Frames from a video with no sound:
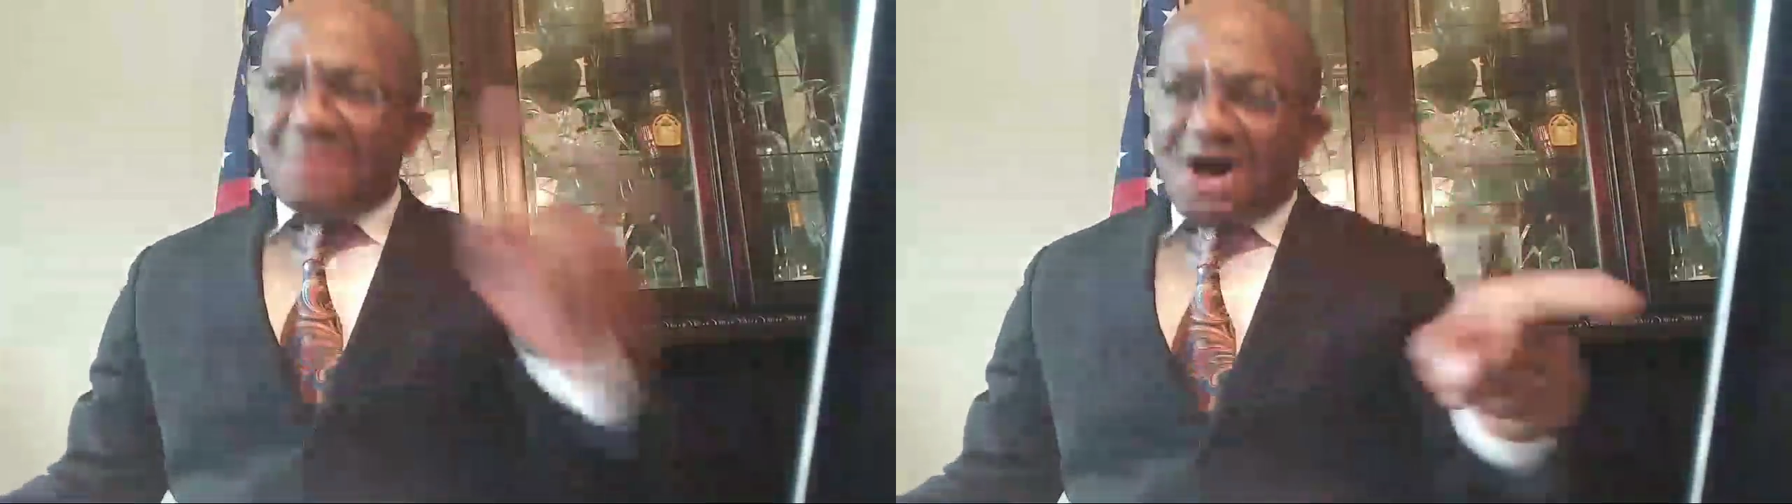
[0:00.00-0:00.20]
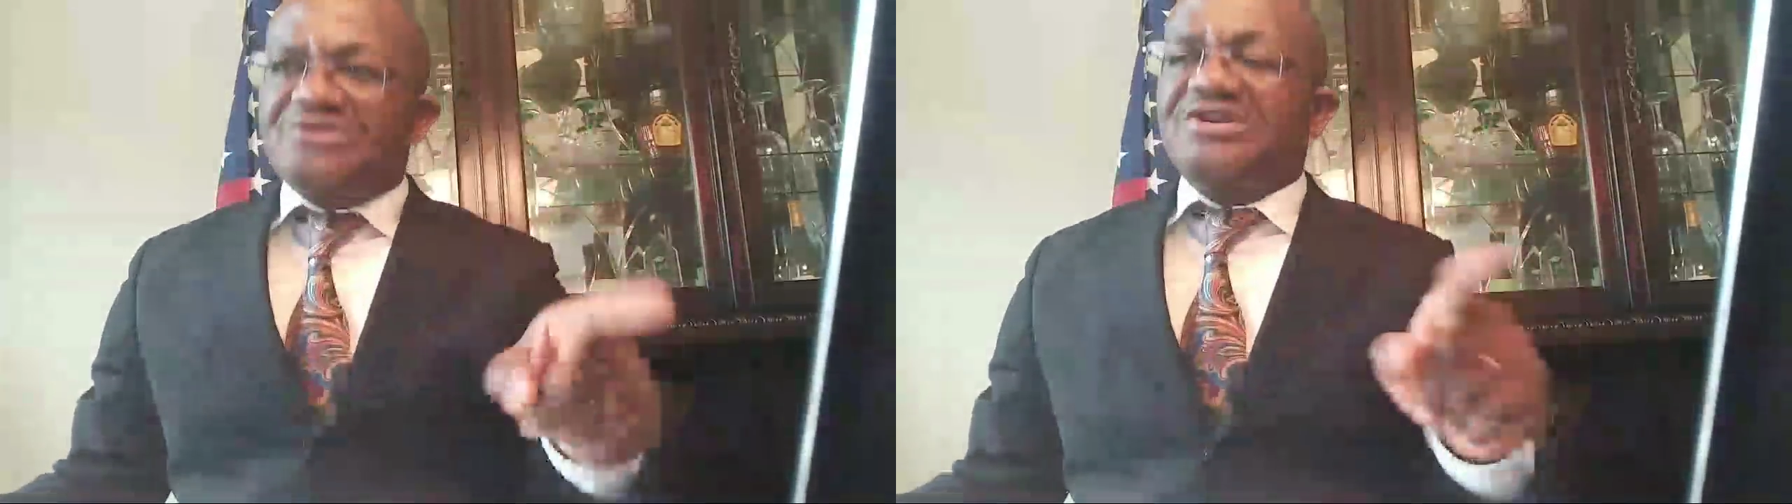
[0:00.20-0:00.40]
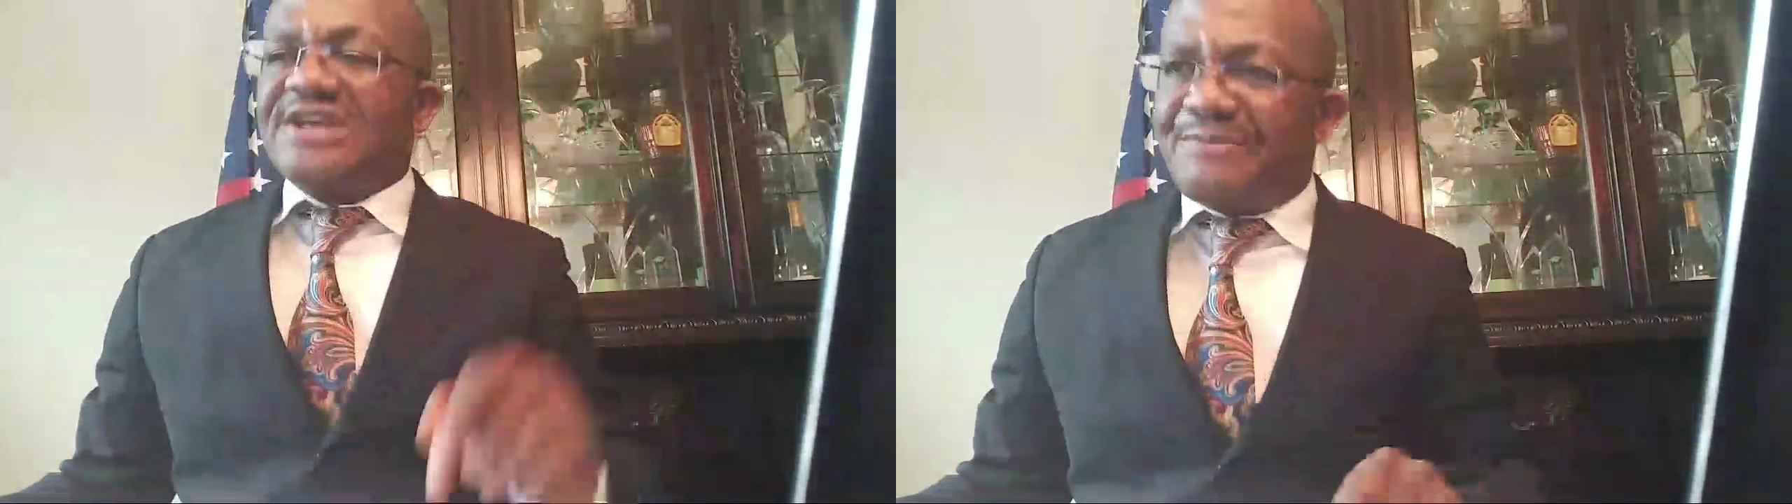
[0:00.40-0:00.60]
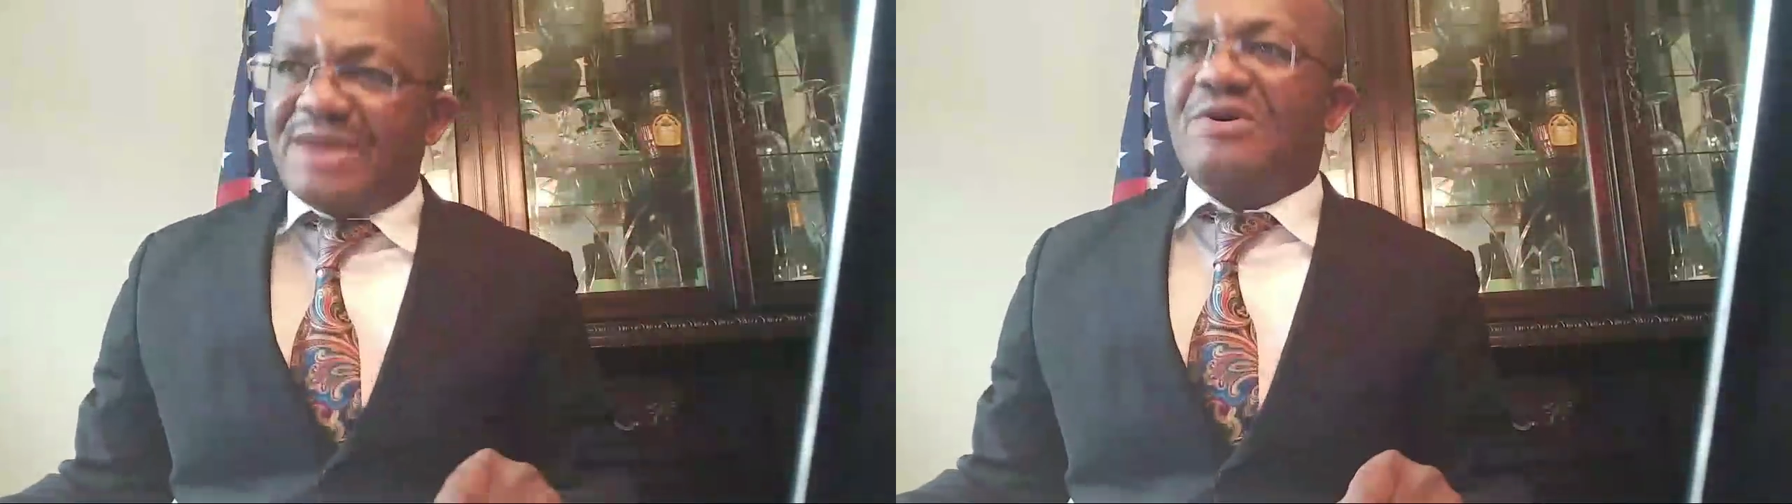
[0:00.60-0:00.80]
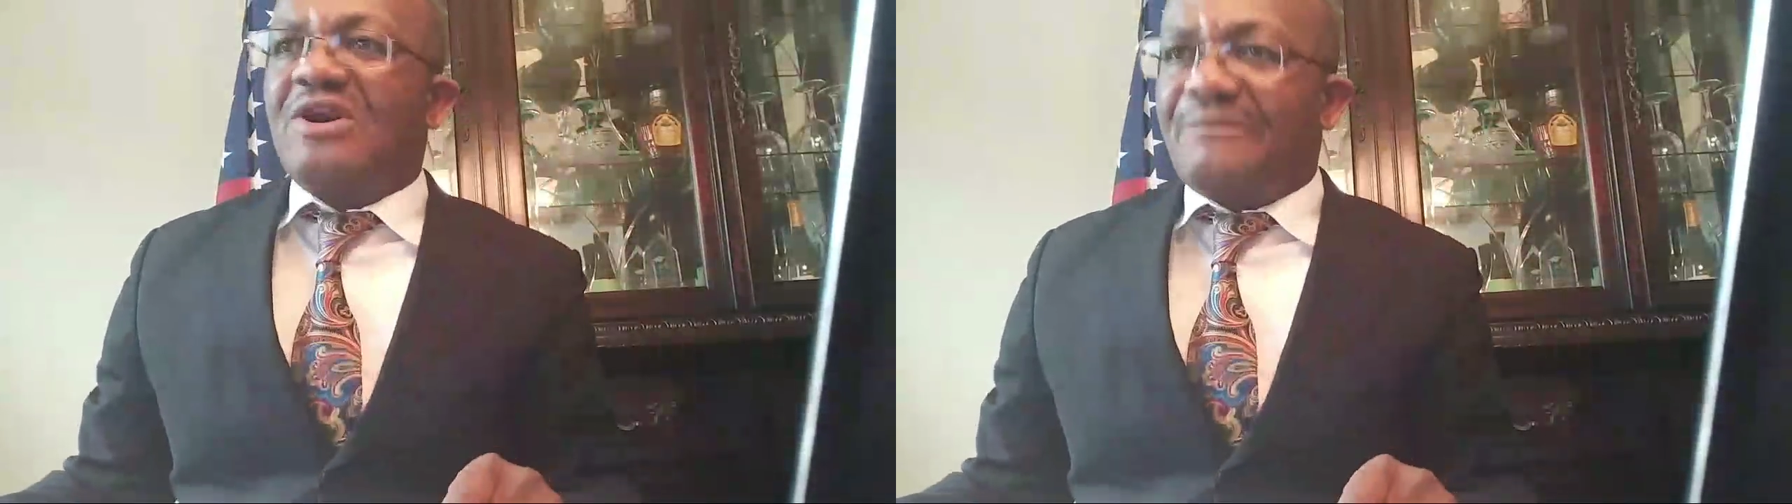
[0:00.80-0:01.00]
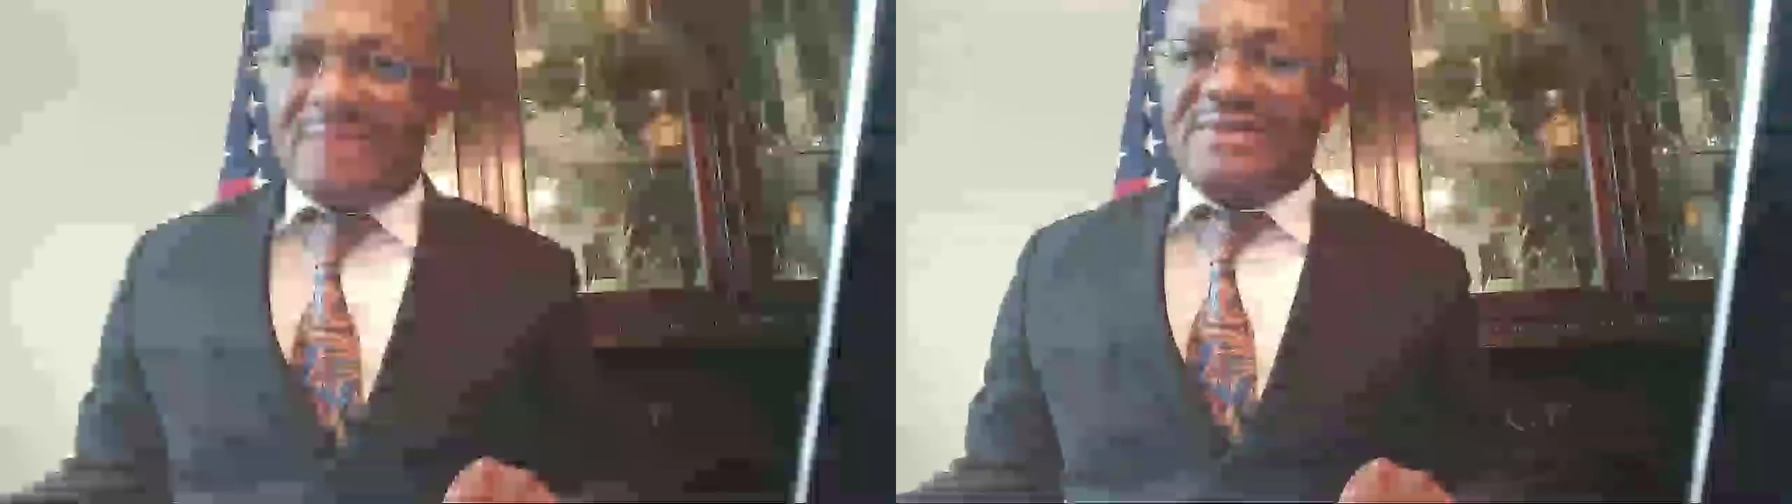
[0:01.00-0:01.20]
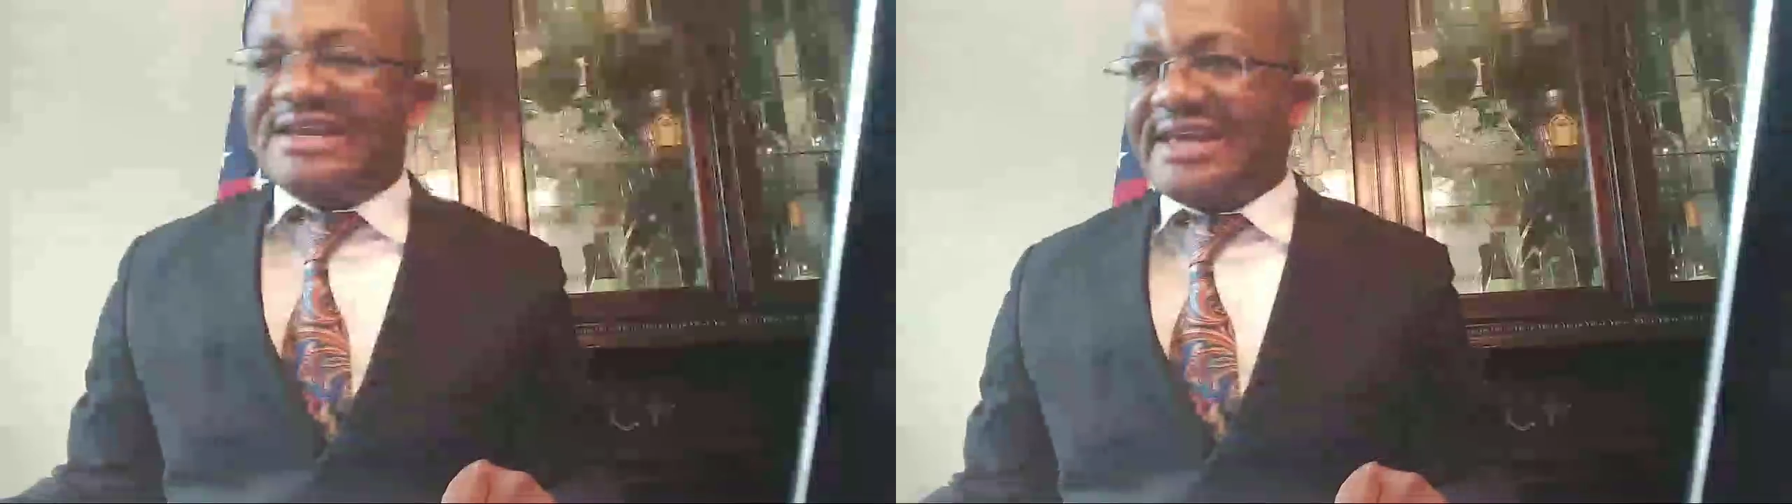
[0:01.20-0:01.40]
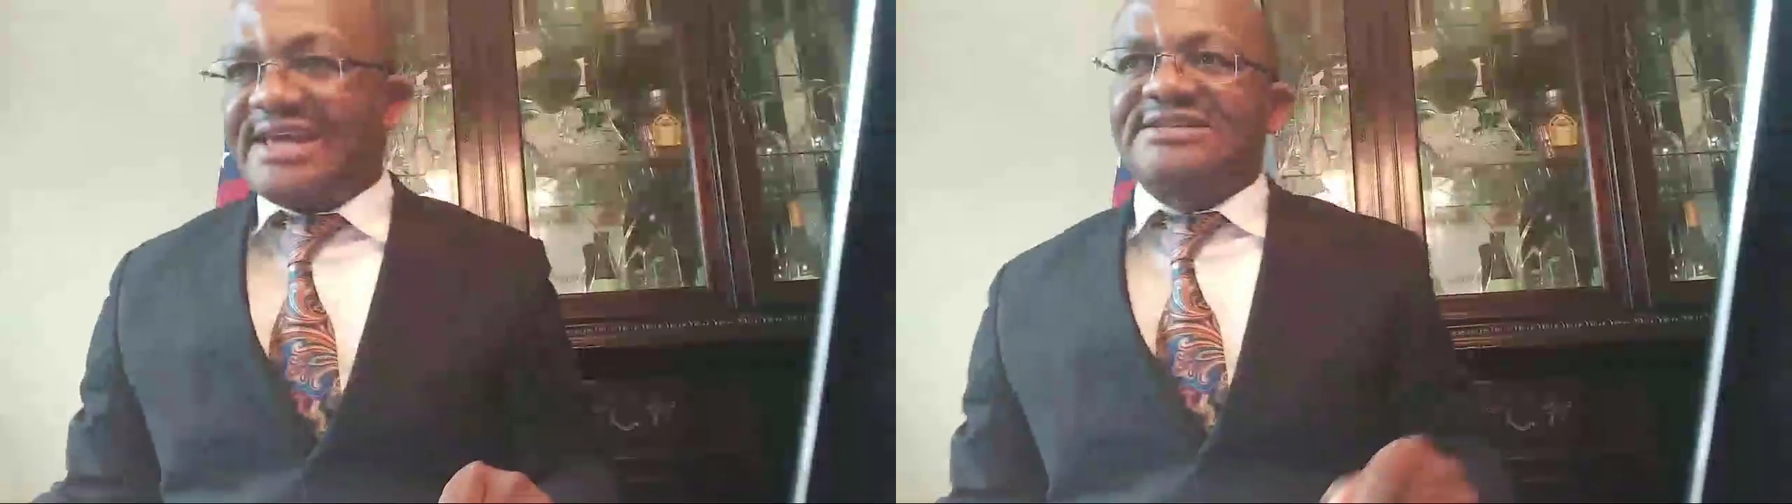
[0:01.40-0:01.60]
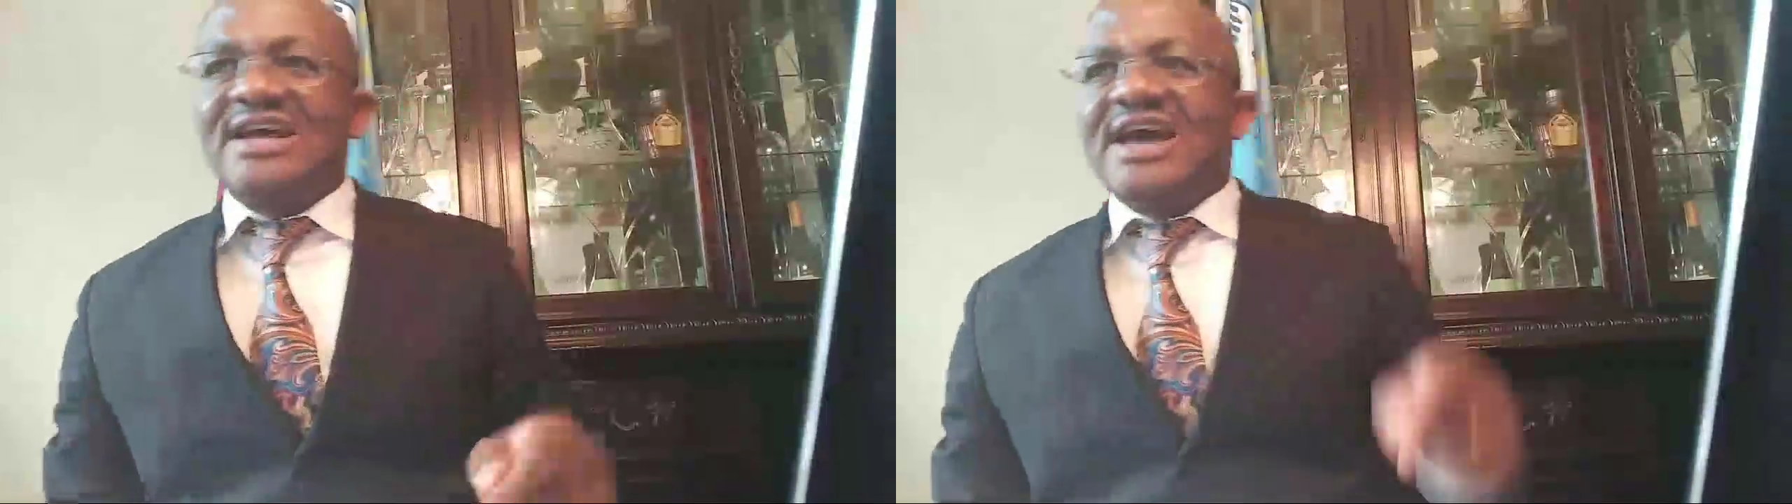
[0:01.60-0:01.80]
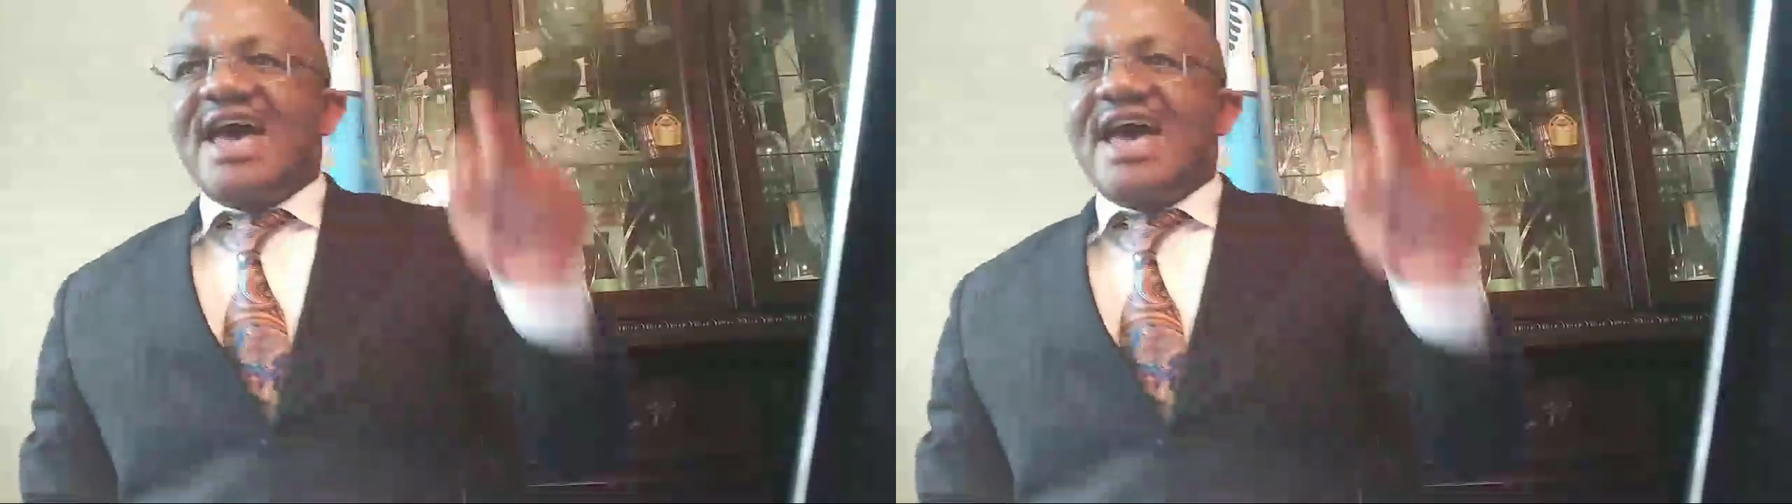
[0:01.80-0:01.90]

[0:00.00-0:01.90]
murdering the people of Bamileke